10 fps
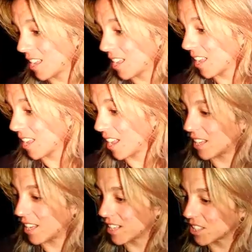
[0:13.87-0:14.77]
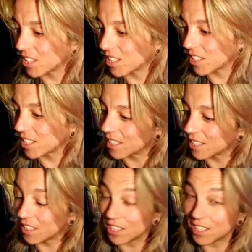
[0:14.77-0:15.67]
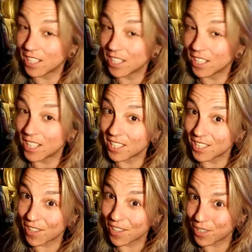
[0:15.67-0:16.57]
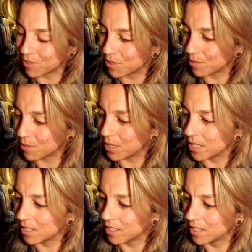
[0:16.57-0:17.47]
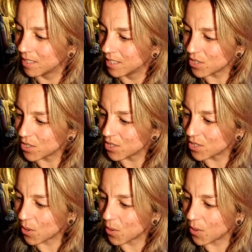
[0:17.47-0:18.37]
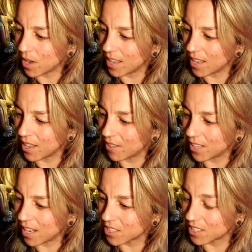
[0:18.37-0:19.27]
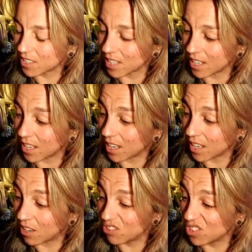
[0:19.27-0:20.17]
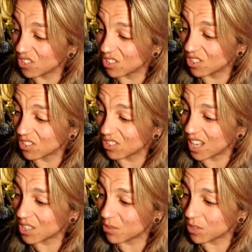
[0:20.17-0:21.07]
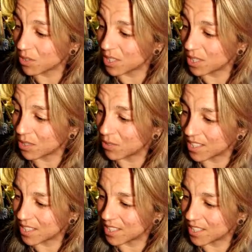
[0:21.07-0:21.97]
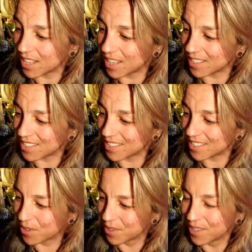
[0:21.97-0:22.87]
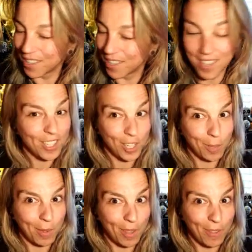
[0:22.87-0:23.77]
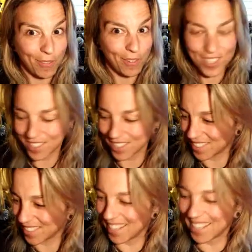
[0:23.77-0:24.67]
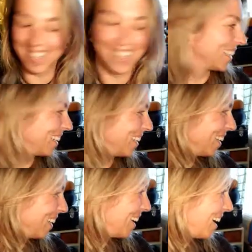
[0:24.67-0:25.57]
haven't actually, you guys are the first for the week, so I haven't actually set out an actual sequence of this yet, so you'll be the first. You